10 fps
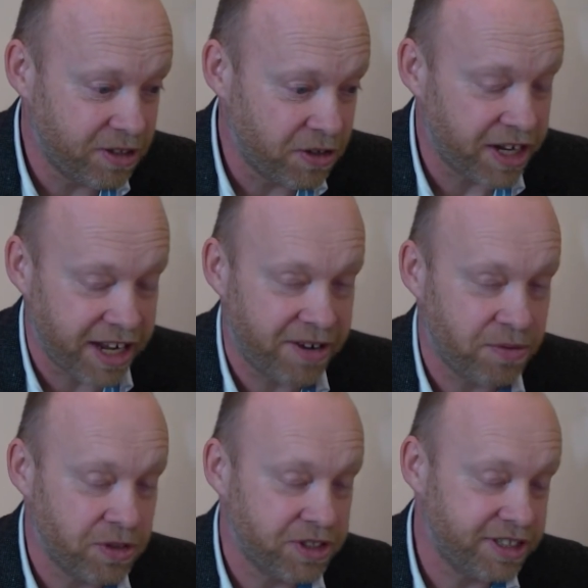looking
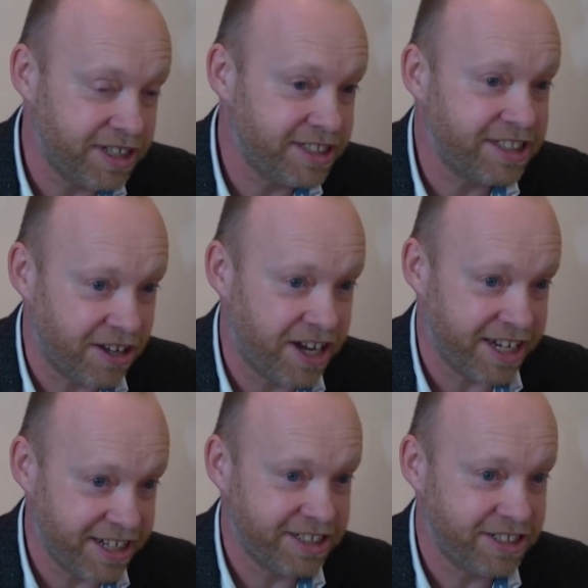at was an
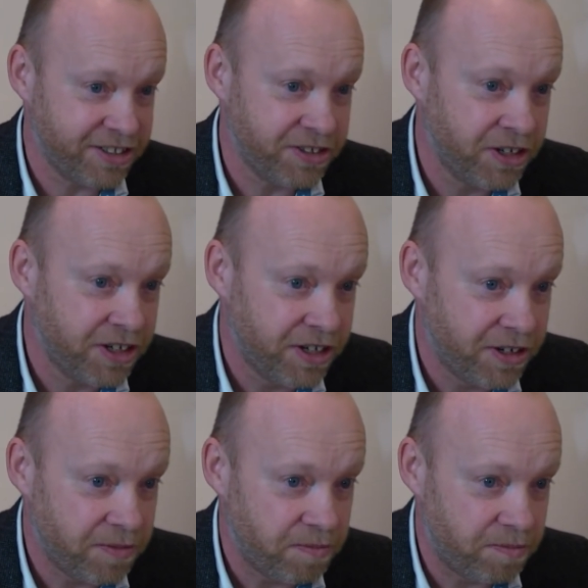insight into
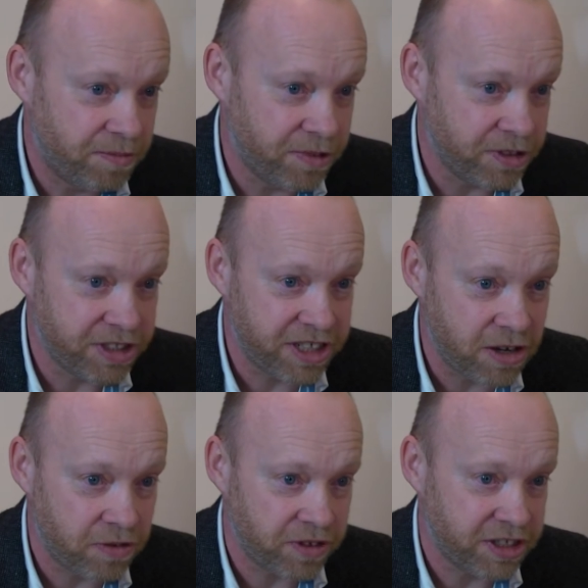
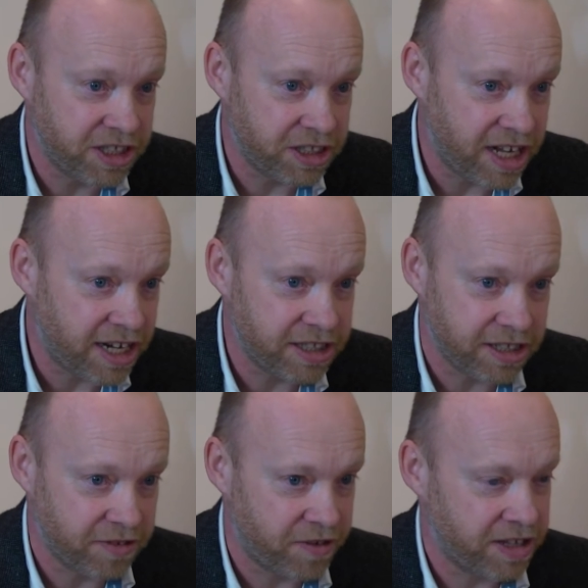non-self,
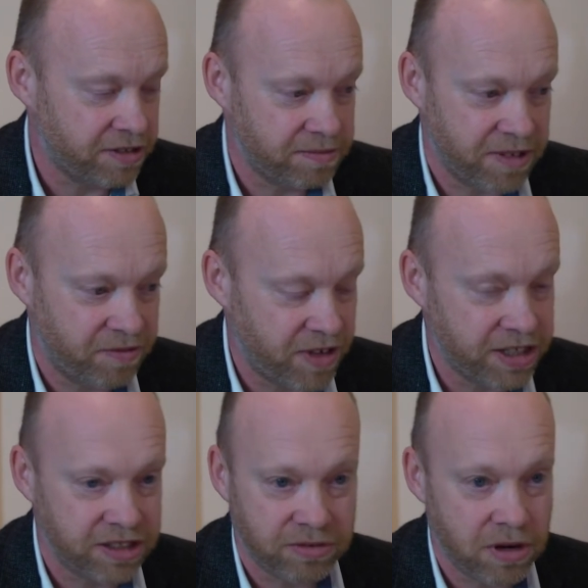conditionality, the fact that
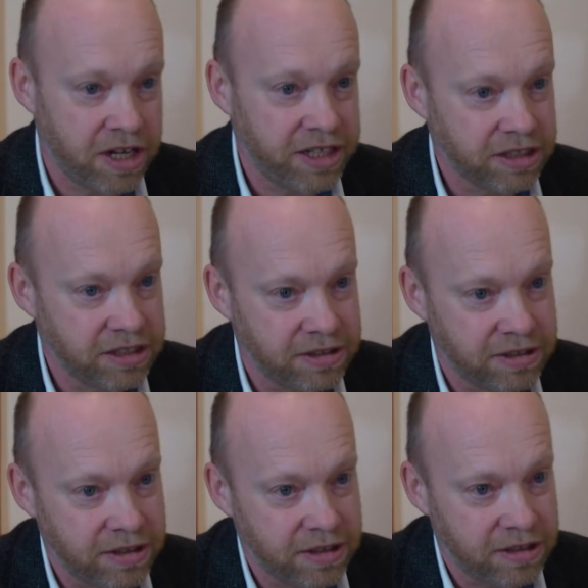events arise
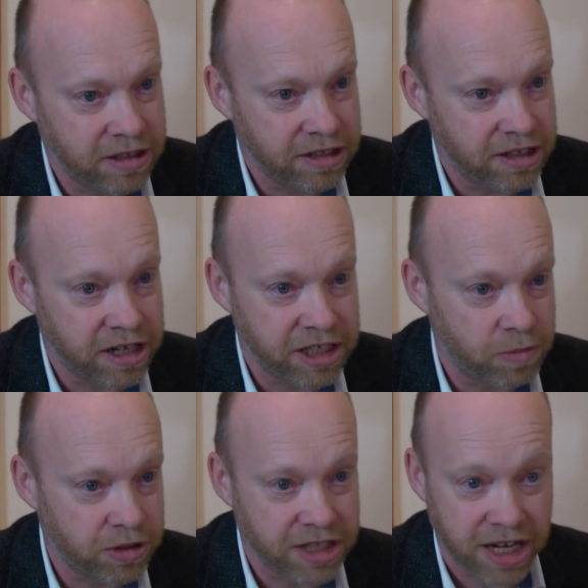entirely
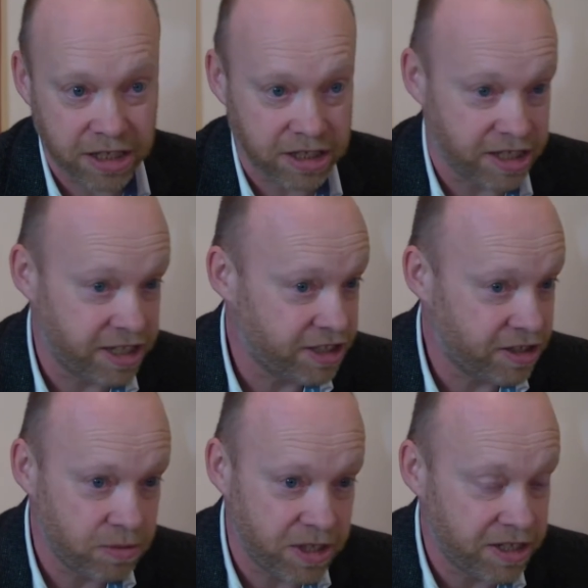spontaneously.
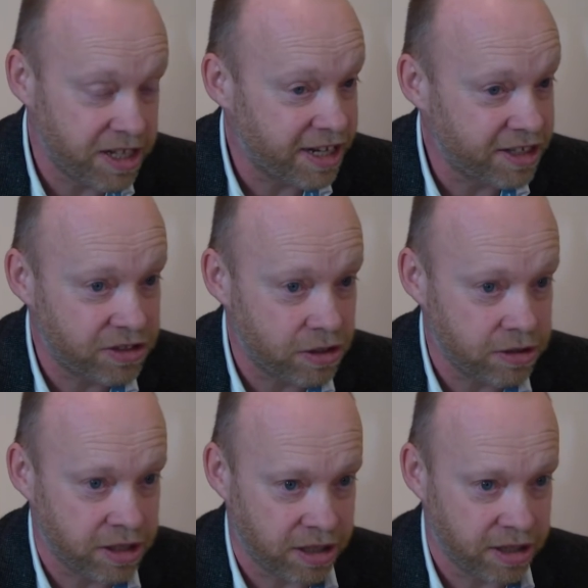There's nobody there
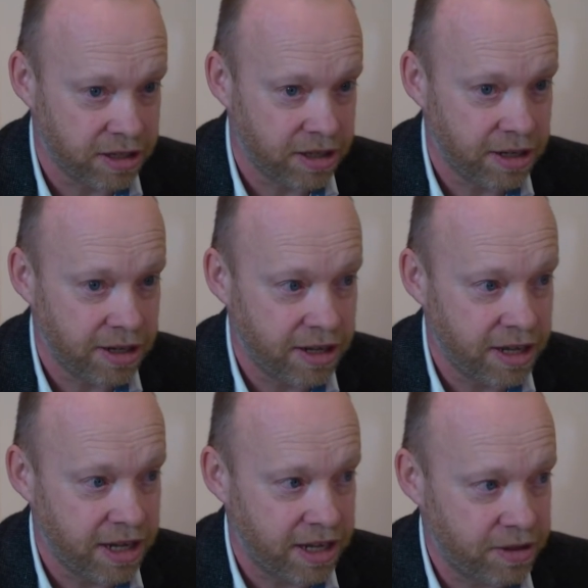controlling
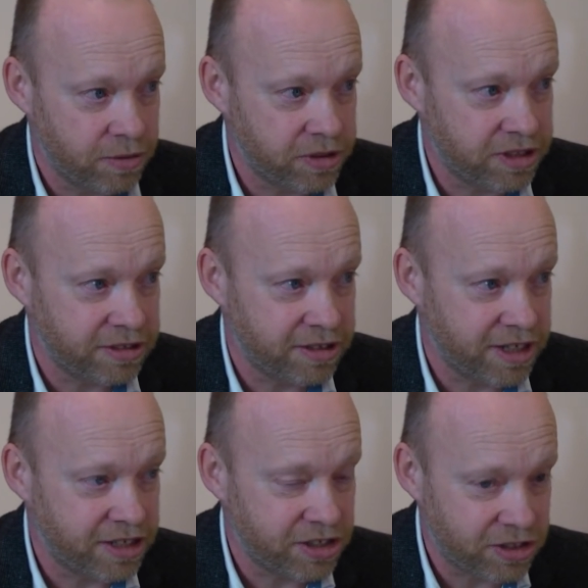it. It was
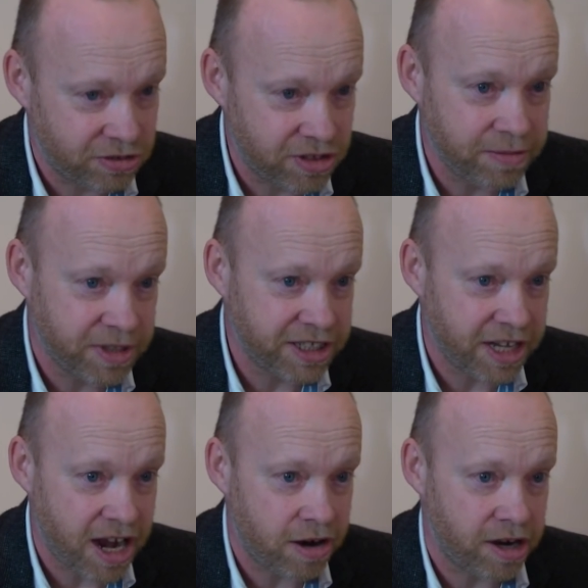extremely
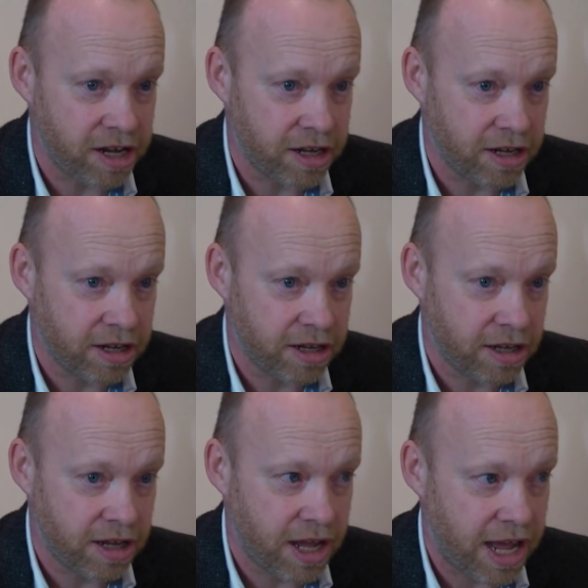scary.
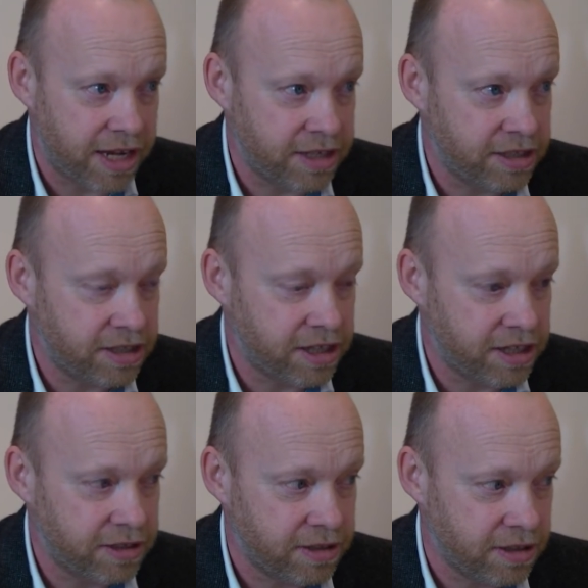
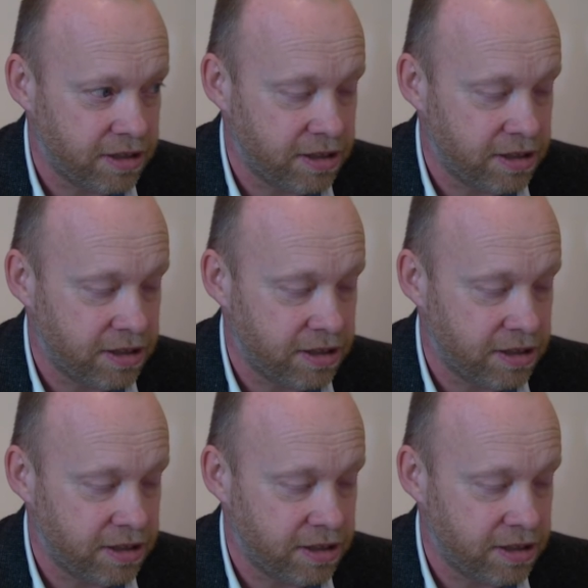And